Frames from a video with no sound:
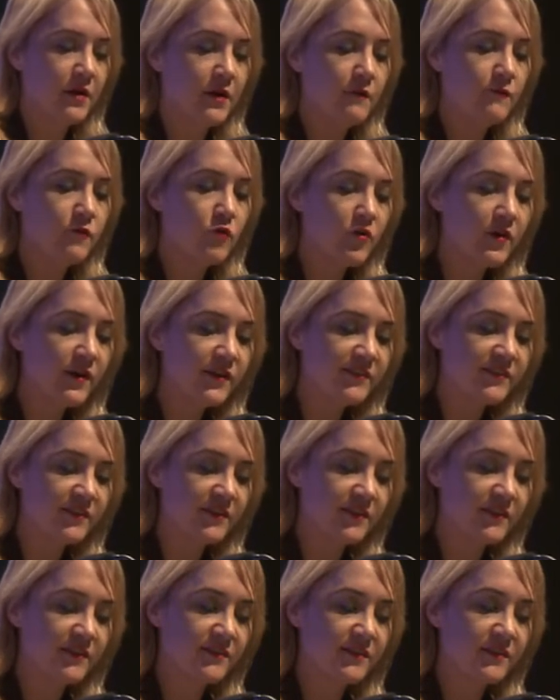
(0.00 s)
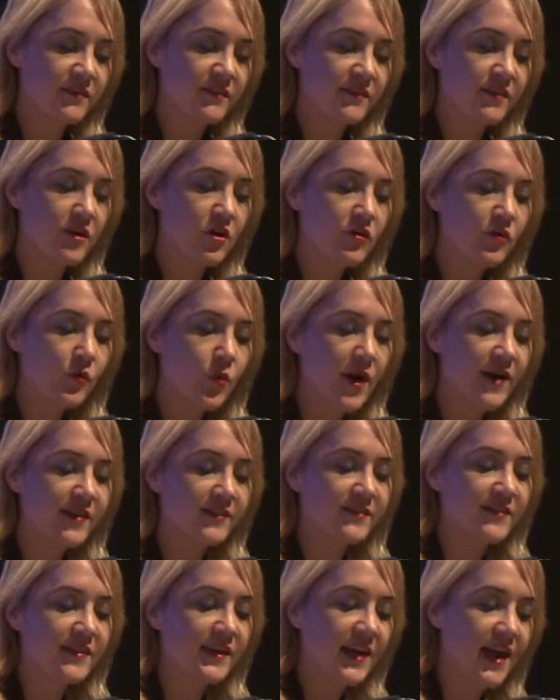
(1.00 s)
For instance, the
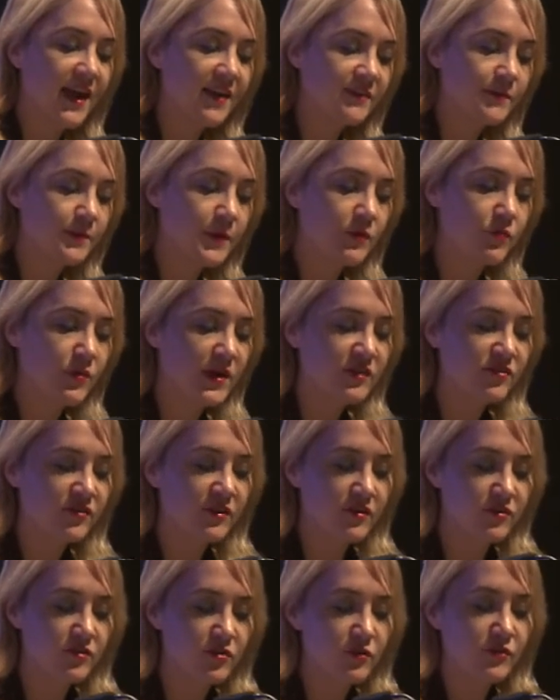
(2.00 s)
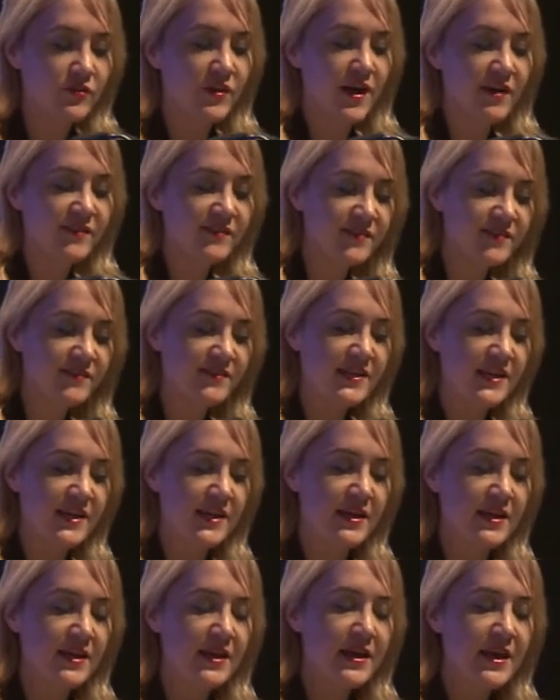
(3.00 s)
earthquakes in the Canterbury region in
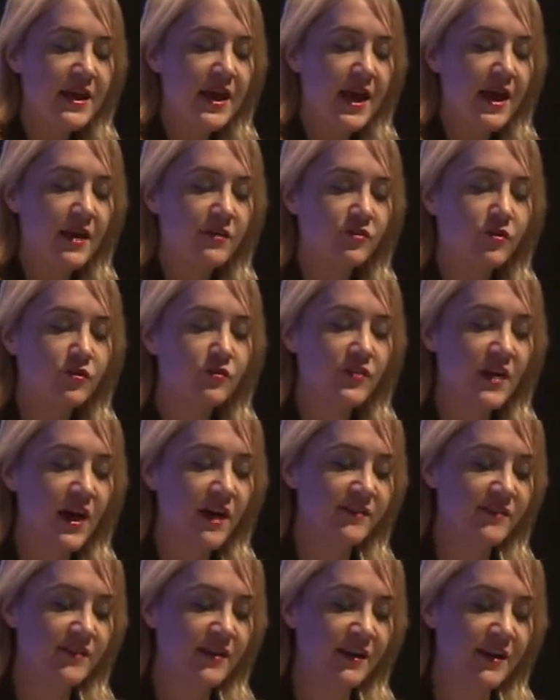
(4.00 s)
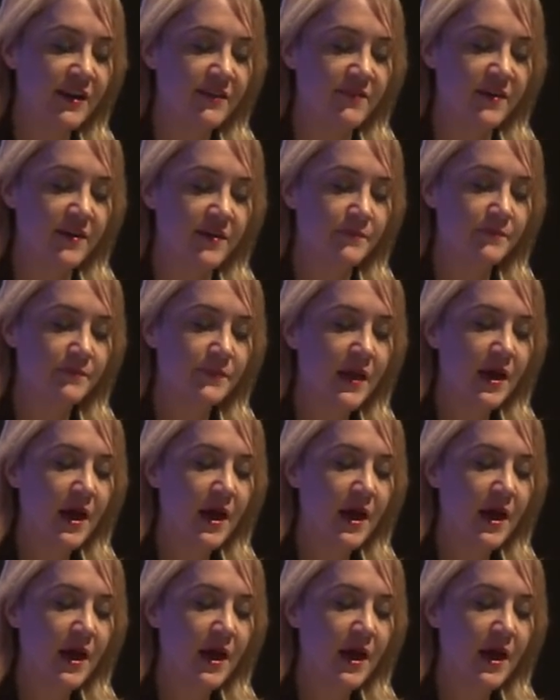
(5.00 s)
2010 and 2011